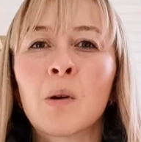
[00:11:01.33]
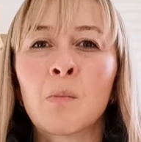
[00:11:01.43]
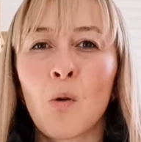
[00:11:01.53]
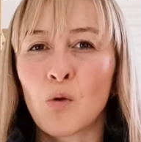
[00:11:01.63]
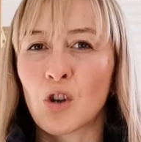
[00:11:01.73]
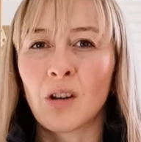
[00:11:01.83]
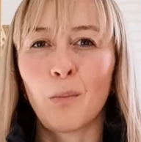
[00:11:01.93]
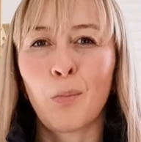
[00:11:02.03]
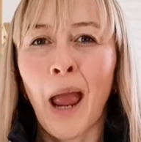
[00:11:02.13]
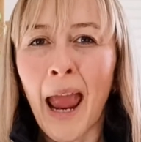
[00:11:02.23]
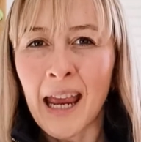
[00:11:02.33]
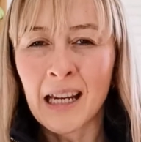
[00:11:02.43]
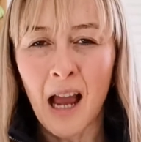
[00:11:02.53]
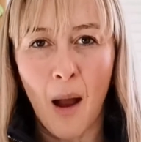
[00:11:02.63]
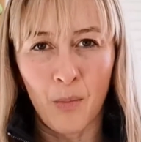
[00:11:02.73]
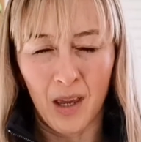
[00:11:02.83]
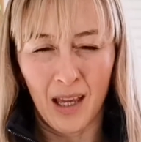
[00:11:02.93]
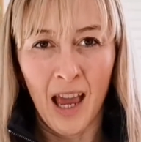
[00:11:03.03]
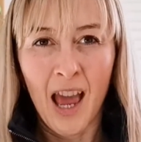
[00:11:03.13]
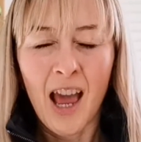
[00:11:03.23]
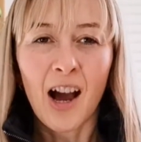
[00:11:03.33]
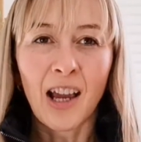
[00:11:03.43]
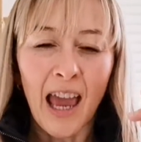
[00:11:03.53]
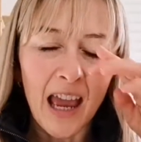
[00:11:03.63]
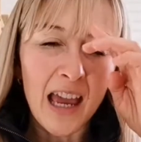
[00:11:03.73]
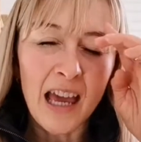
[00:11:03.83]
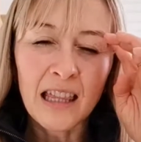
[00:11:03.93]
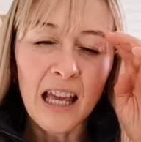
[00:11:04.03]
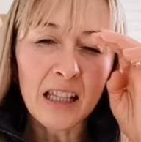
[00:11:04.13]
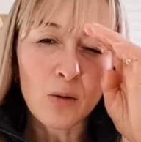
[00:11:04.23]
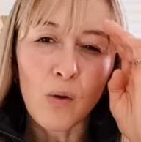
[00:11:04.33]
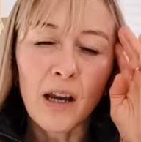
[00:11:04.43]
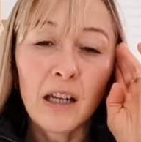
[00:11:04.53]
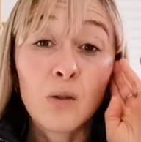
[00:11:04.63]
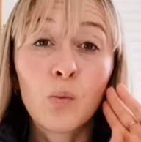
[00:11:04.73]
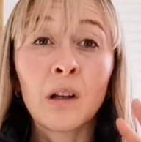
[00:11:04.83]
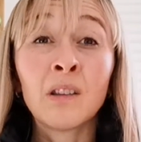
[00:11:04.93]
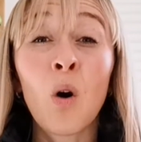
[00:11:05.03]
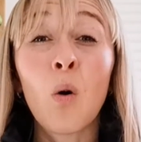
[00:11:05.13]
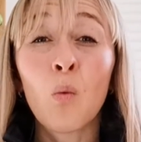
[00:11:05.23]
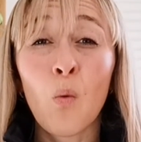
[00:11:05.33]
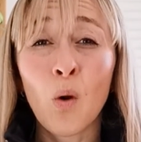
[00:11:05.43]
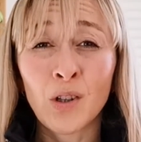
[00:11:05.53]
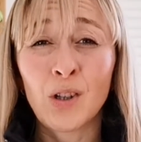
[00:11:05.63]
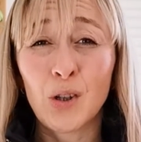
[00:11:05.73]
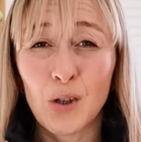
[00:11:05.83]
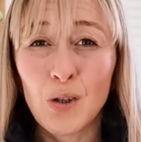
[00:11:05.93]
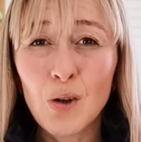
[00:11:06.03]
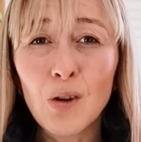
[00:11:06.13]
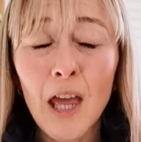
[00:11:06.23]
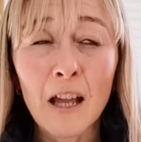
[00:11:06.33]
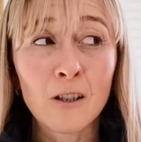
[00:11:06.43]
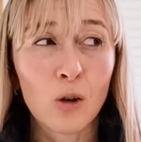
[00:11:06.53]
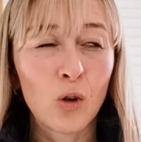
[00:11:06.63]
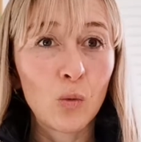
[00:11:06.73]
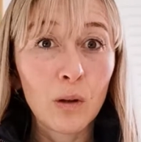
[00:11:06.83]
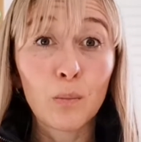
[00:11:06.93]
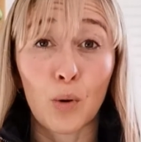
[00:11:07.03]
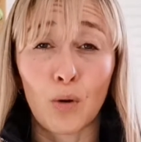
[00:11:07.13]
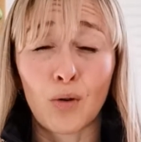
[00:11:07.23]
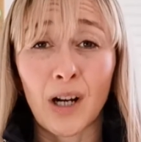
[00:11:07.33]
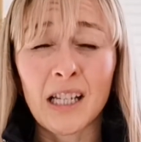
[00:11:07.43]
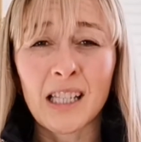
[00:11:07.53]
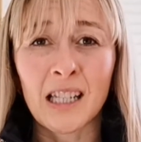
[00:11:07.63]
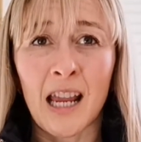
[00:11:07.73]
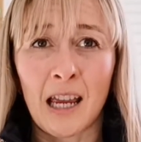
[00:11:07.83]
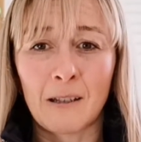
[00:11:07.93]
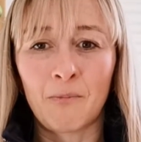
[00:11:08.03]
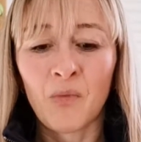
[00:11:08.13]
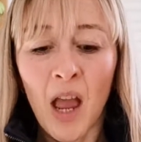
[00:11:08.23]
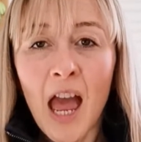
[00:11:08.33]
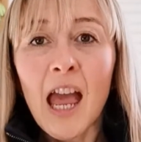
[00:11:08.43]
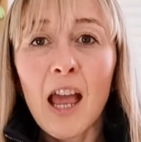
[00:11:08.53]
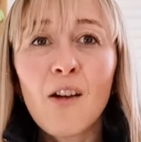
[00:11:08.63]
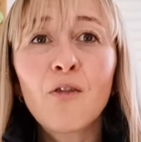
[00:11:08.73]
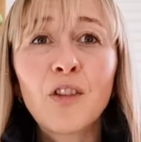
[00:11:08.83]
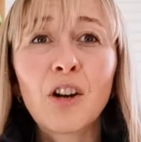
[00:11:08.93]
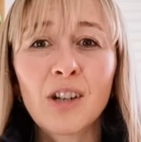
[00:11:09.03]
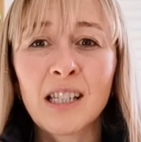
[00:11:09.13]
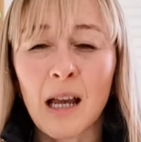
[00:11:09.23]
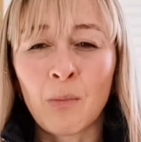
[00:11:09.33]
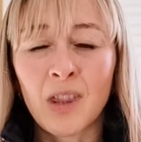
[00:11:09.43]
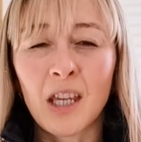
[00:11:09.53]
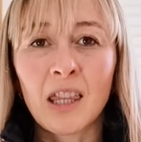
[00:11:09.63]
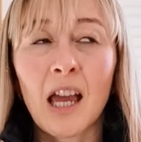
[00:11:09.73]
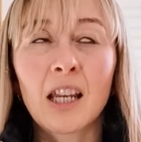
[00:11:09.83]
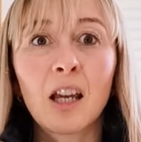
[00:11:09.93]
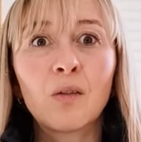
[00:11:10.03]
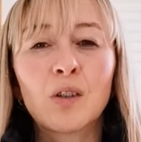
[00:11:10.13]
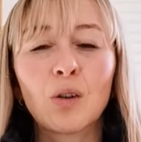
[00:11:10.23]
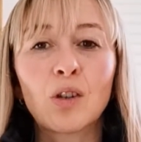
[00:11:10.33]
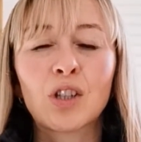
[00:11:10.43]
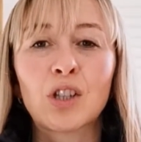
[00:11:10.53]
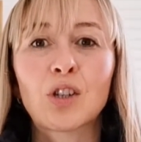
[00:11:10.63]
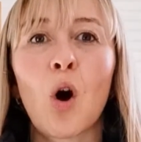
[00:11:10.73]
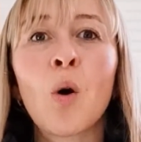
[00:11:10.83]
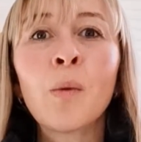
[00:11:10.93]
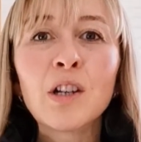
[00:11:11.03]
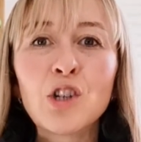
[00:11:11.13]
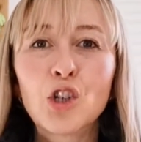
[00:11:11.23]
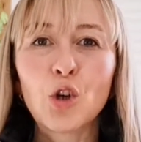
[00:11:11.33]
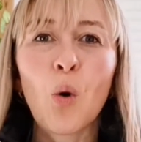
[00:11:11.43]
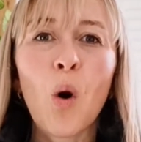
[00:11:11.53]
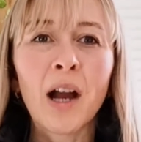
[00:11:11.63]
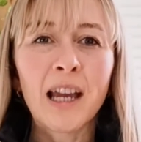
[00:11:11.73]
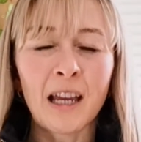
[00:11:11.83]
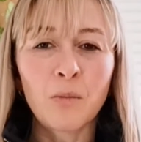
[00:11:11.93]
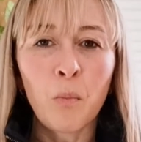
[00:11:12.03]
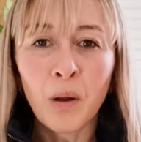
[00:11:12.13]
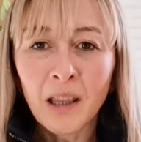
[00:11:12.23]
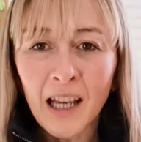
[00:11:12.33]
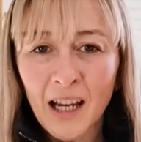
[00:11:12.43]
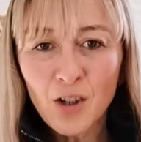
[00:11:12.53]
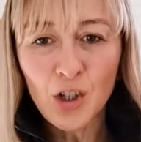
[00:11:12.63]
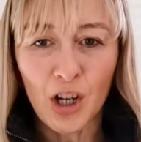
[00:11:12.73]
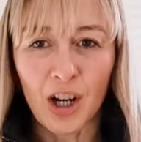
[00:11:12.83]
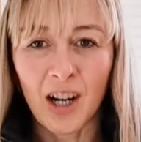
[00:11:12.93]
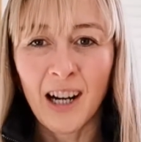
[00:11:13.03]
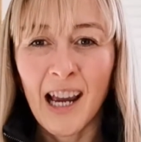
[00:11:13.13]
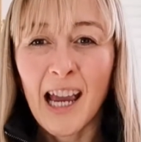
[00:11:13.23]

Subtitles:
emotional pain coming, okay, and that's why it will not want you to do that, so you will procrastinate. If there is something that gives you so much joy and pleasure,